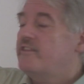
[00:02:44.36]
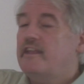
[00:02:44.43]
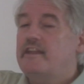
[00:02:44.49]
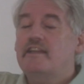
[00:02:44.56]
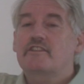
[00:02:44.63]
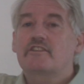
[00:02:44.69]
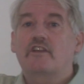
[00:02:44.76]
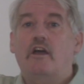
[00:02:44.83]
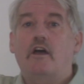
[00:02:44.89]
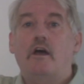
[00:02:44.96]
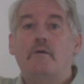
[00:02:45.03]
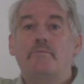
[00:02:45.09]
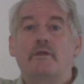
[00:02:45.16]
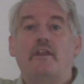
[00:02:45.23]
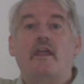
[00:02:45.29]
then it's
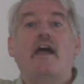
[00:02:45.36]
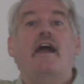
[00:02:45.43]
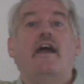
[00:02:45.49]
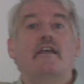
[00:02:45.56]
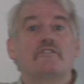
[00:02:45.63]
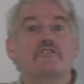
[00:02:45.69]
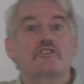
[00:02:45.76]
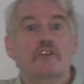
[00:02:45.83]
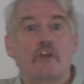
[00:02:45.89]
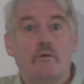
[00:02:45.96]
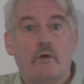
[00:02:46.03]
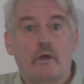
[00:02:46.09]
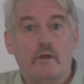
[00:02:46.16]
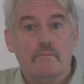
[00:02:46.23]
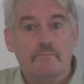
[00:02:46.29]
carbon, and
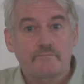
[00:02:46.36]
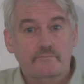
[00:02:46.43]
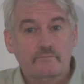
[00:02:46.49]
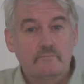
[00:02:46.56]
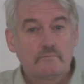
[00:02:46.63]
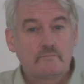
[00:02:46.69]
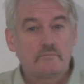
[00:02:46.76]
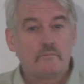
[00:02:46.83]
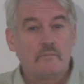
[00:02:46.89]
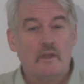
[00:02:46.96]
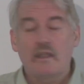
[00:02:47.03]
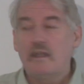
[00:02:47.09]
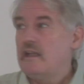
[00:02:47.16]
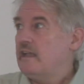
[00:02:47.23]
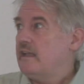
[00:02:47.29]
so on.
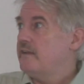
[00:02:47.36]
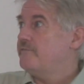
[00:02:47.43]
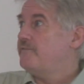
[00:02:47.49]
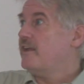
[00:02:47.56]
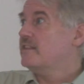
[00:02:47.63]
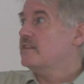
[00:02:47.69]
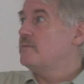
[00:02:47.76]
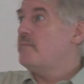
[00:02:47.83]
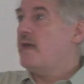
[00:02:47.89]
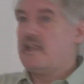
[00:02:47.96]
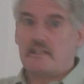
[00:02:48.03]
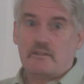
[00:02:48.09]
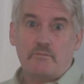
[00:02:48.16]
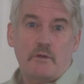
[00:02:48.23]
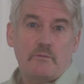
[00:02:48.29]
In fact, the
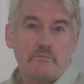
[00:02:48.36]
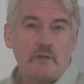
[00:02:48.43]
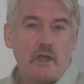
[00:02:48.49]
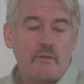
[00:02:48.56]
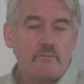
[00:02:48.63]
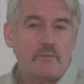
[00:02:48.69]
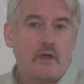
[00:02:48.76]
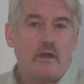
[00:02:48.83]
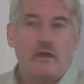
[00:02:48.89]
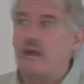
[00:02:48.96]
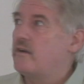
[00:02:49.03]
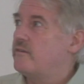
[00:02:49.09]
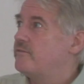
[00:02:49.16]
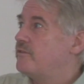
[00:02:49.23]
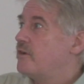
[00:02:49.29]
maximum number
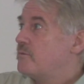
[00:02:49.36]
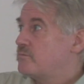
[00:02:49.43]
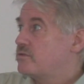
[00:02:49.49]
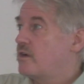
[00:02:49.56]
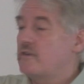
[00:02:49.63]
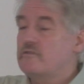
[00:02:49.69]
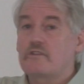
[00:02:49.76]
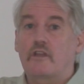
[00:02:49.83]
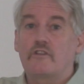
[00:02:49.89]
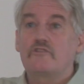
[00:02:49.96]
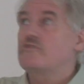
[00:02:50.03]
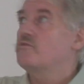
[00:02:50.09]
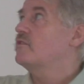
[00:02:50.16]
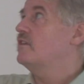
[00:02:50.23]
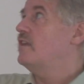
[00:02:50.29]
of protons
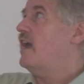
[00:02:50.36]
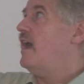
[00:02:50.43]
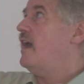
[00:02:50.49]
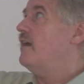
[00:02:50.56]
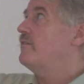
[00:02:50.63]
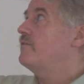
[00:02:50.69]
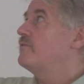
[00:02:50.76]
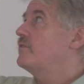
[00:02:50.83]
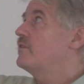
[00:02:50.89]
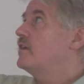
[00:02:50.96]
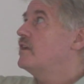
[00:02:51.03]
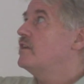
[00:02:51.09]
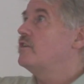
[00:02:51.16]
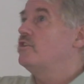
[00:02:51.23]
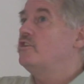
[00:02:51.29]
you can have
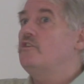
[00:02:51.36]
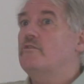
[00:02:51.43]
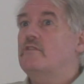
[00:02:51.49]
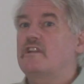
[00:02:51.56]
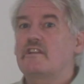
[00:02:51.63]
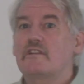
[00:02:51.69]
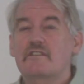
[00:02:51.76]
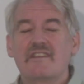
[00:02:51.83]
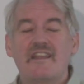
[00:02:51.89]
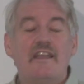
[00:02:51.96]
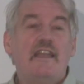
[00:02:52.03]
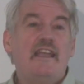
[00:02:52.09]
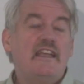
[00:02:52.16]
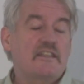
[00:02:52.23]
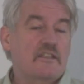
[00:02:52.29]
in a nucleus
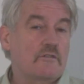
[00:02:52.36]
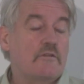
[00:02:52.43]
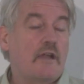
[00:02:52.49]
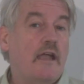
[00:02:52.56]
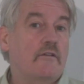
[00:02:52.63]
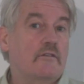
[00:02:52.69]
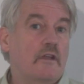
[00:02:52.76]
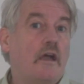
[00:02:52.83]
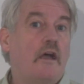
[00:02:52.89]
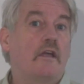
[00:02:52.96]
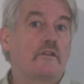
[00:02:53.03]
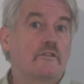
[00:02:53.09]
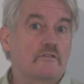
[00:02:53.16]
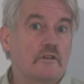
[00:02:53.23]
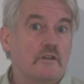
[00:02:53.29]
is around
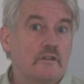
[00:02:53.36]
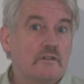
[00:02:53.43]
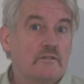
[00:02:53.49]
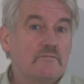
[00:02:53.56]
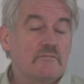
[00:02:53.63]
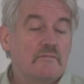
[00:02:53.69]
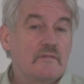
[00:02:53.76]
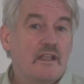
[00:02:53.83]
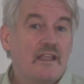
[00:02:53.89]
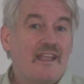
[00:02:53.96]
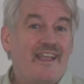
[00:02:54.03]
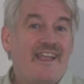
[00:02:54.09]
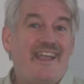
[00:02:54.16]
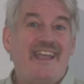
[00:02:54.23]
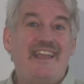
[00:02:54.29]
100.
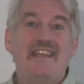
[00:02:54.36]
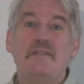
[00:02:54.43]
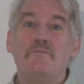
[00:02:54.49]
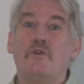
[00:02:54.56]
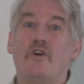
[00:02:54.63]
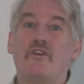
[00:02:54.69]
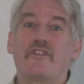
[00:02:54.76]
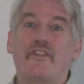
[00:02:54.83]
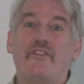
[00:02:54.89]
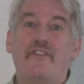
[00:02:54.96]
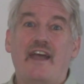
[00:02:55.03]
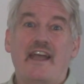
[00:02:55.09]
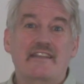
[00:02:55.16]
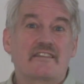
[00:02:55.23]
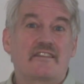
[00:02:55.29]
Any more than
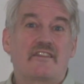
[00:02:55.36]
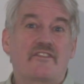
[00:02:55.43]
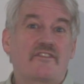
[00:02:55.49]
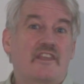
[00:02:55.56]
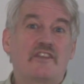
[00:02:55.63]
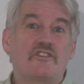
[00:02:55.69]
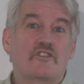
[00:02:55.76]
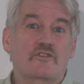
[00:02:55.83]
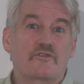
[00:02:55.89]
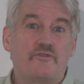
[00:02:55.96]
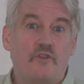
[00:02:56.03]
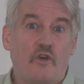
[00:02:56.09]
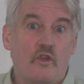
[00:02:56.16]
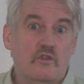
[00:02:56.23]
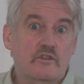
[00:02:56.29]
that and the thing just
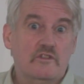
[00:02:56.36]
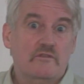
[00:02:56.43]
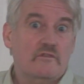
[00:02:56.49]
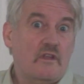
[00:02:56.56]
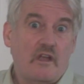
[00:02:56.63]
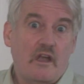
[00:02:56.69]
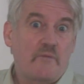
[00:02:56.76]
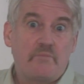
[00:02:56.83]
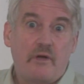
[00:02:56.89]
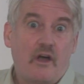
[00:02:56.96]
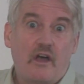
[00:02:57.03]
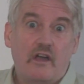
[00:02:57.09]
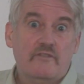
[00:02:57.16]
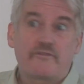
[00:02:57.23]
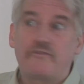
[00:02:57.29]
falls
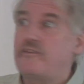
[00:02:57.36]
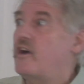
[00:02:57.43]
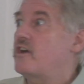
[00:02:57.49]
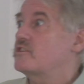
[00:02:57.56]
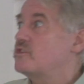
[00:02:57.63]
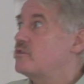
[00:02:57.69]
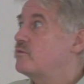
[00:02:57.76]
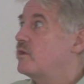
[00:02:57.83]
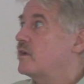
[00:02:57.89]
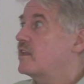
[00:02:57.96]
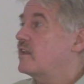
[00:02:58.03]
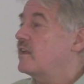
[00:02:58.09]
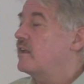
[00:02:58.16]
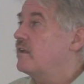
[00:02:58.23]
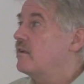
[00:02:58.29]
apart far too
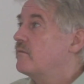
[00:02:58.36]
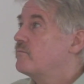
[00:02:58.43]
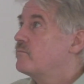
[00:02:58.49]
quickly.